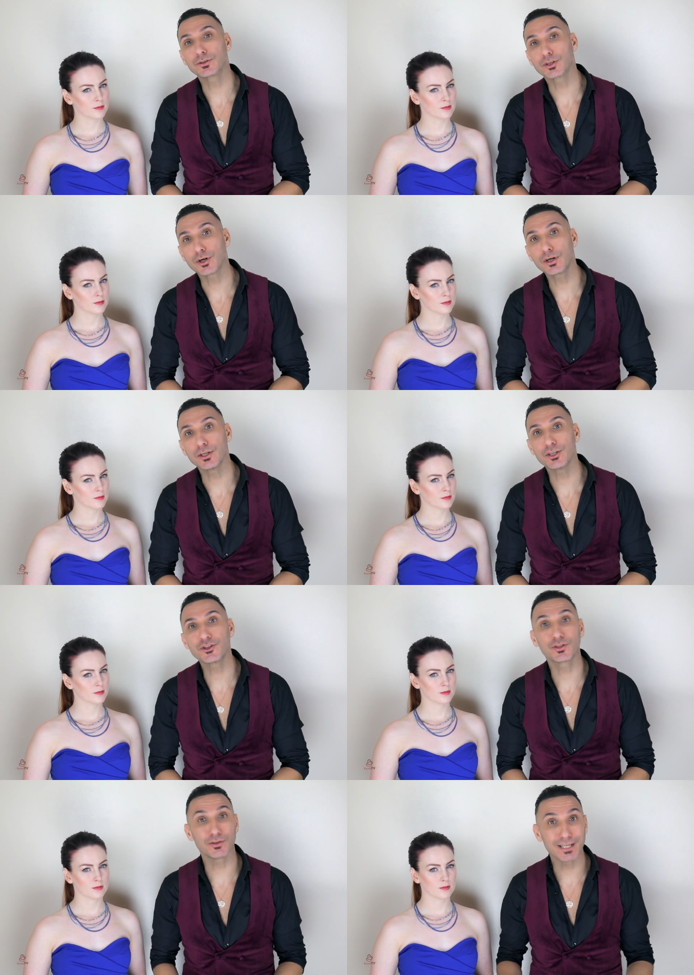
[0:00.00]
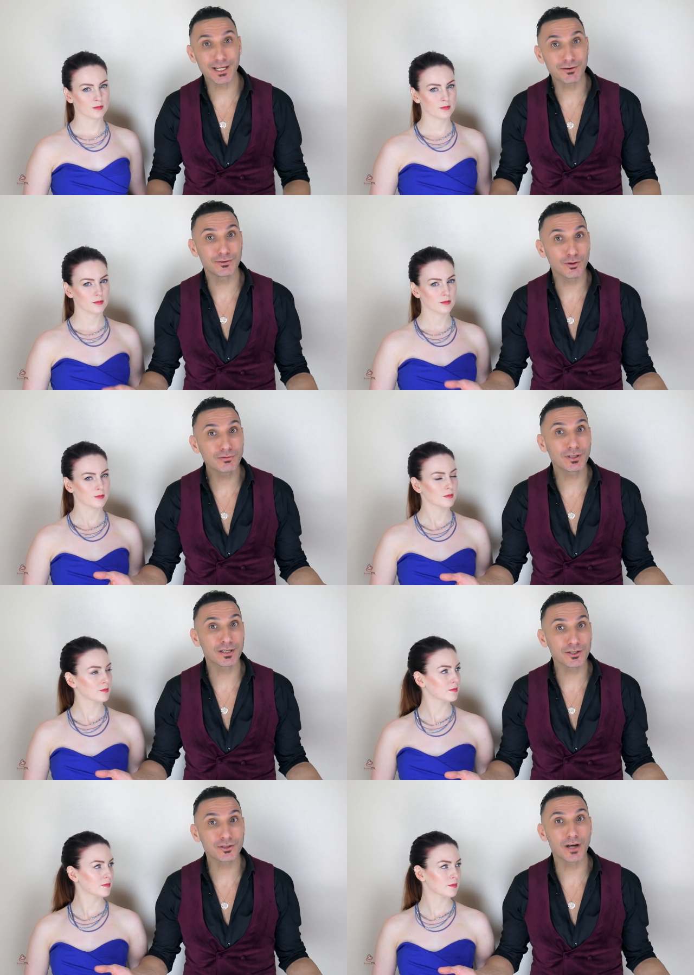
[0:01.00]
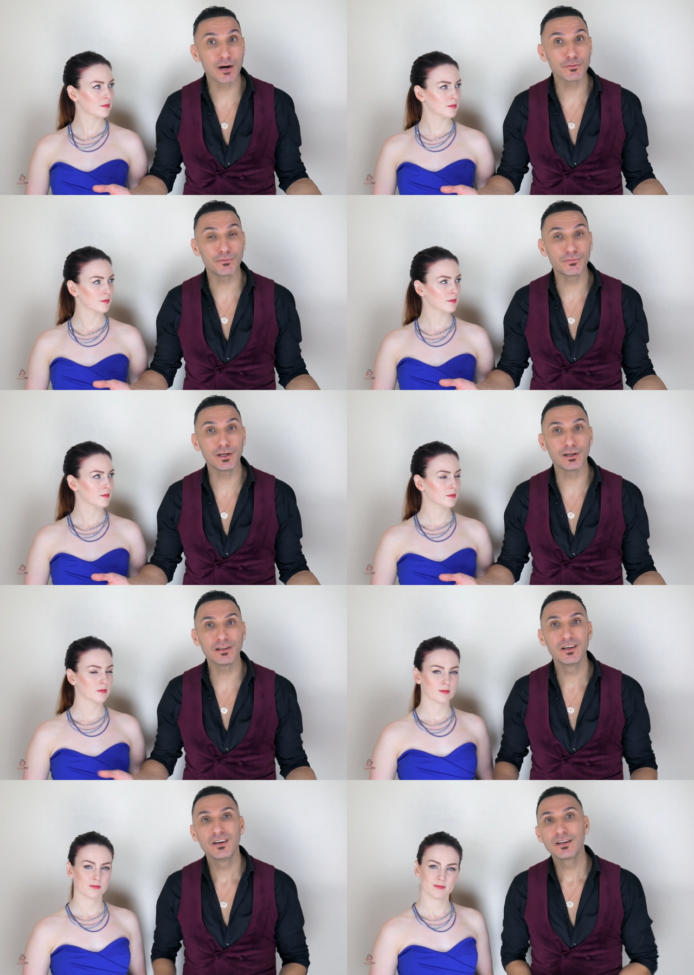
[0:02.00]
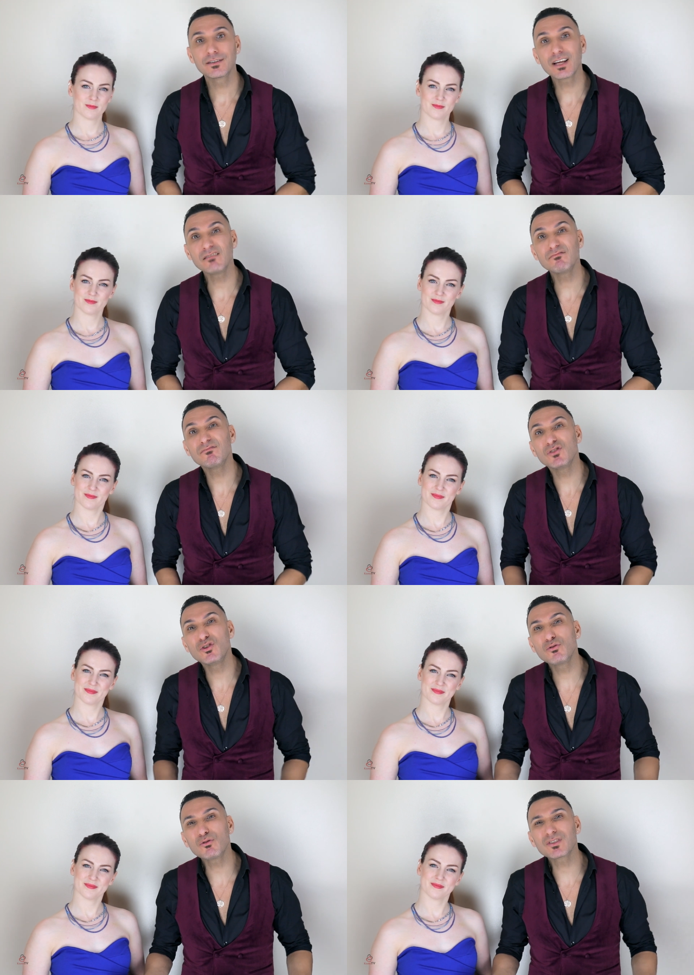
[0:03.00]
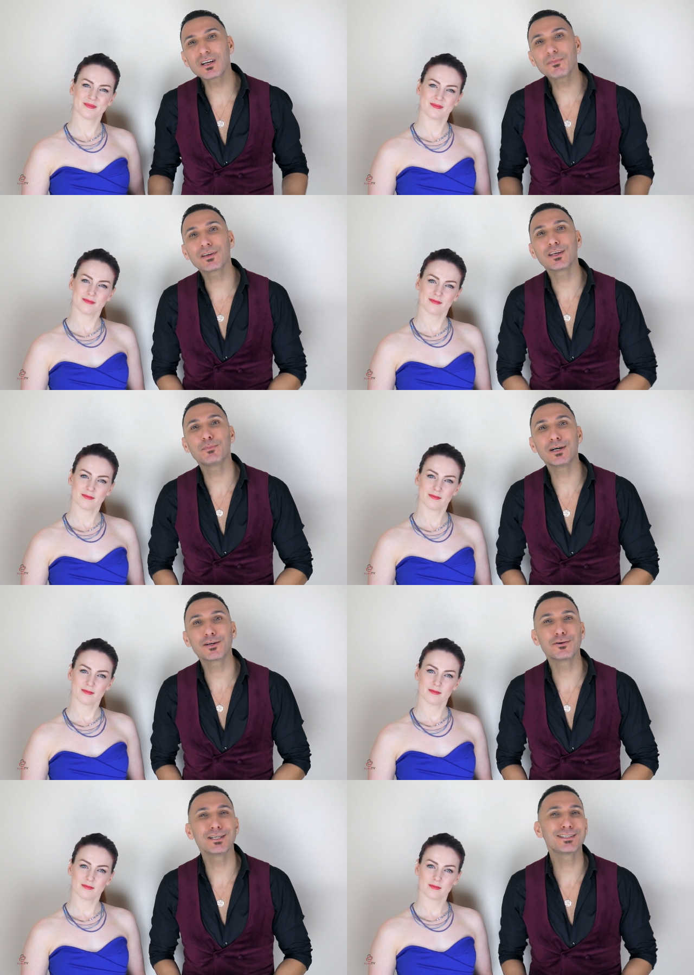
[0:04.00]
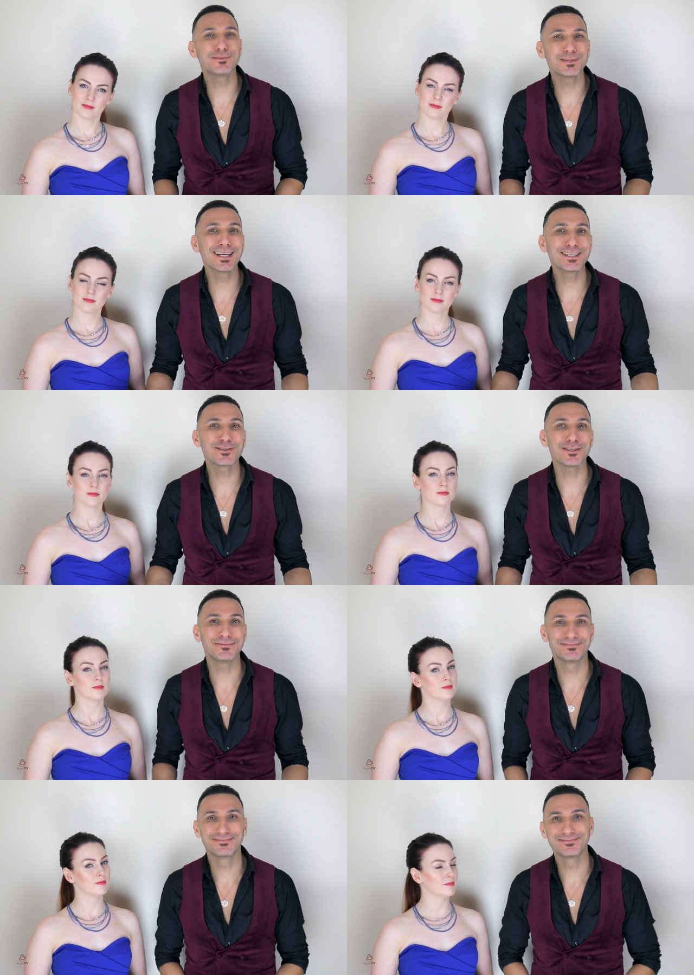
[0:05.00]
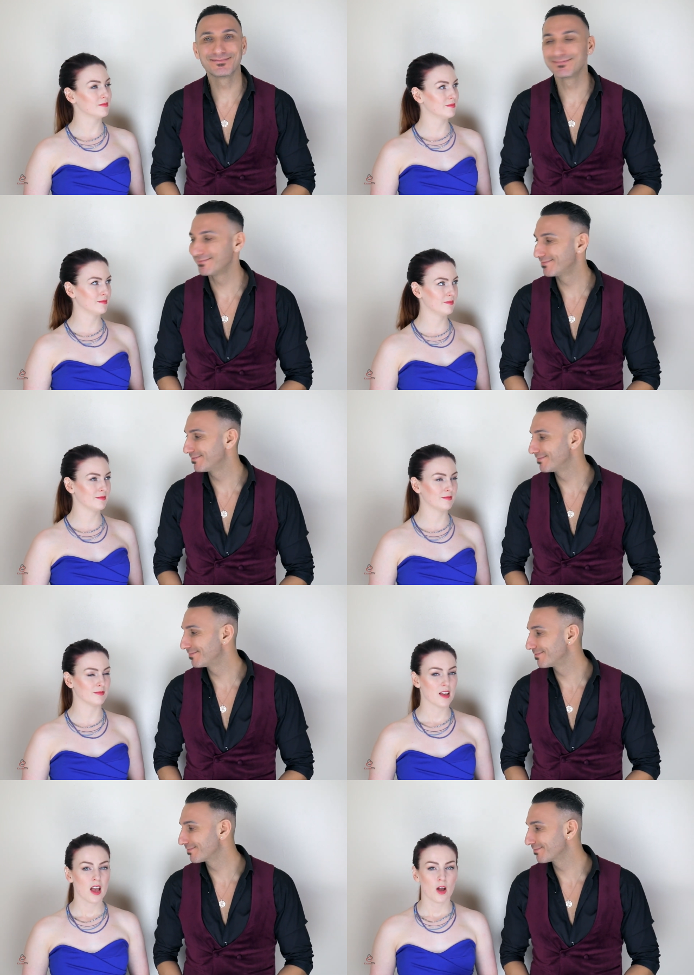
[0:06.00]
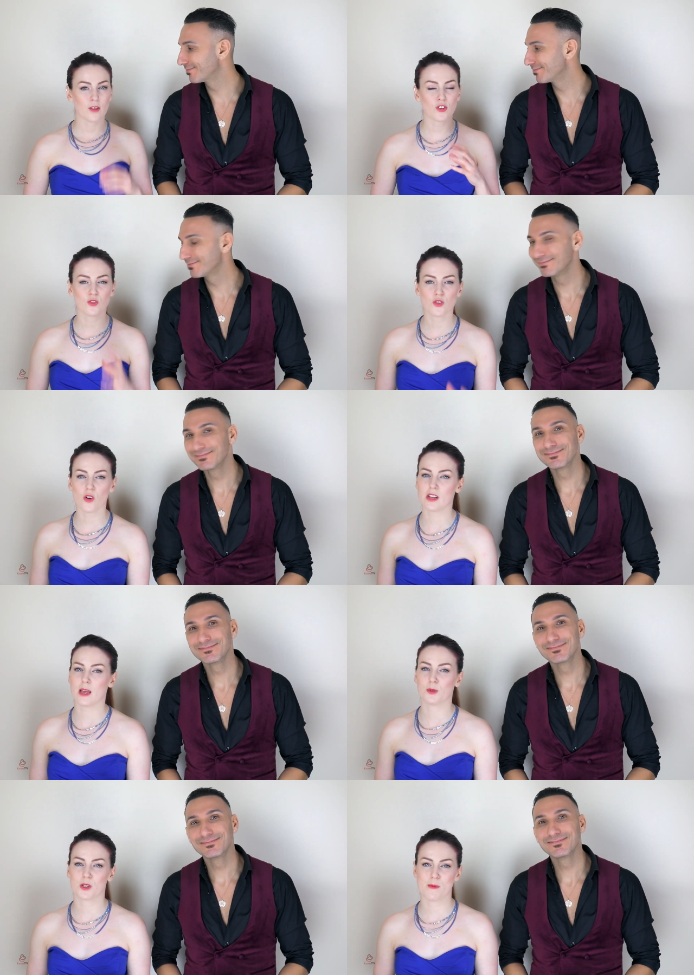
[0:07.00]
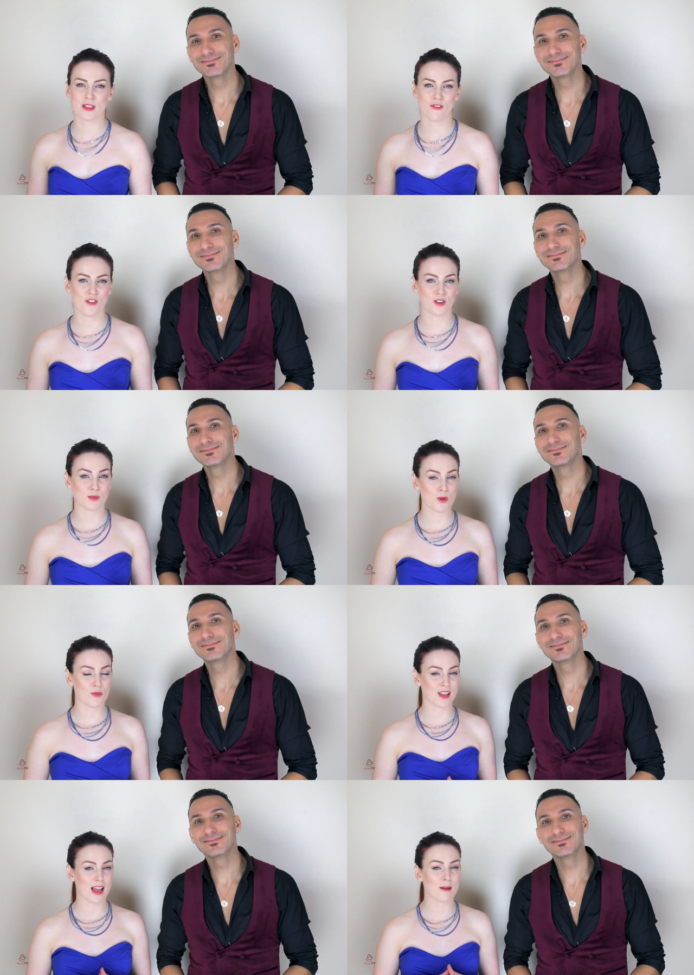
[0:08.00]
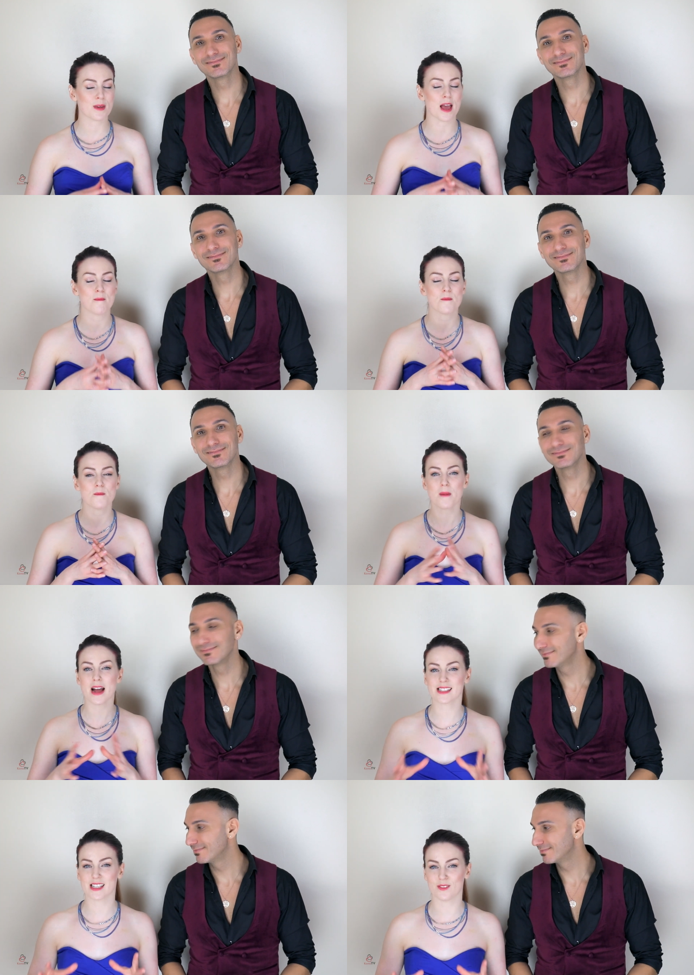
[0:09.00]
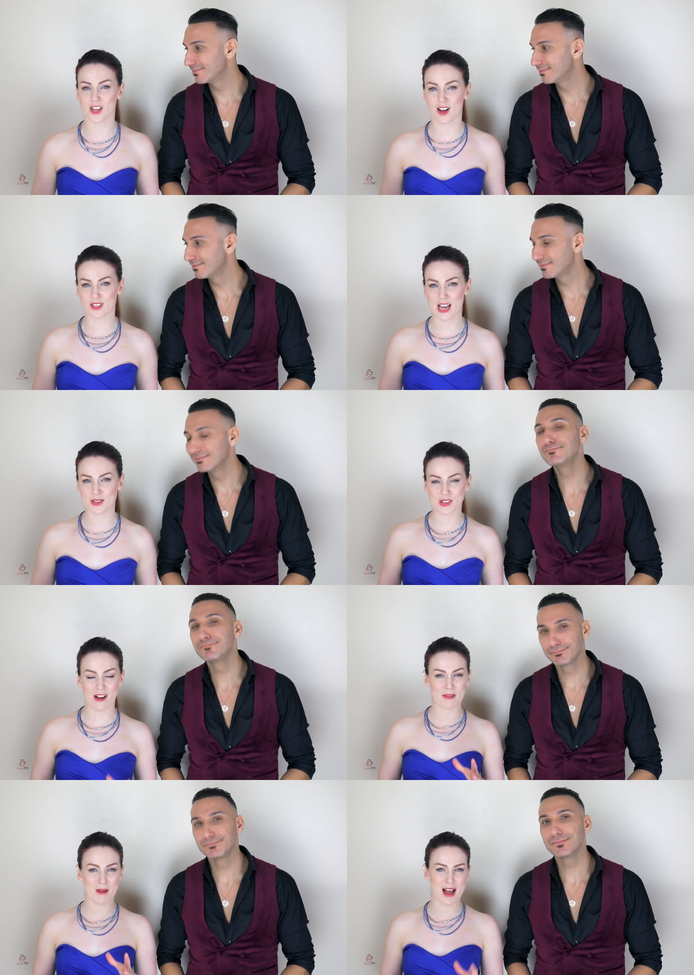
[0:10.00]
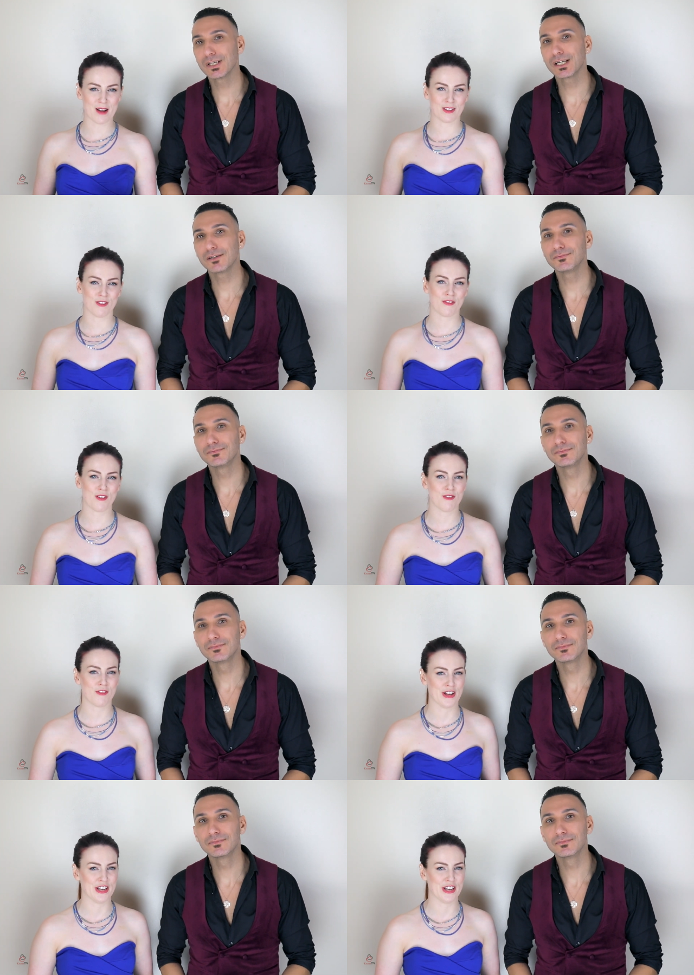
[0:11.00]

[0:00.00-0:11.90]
Speaker 1: the courage to let her know that actually how you feel, then you know something about her intimidates you.
Speaker 2: Mm-hmm. If you're not able to make the first move, it can be a massive telltale sign about how yeah. you feel for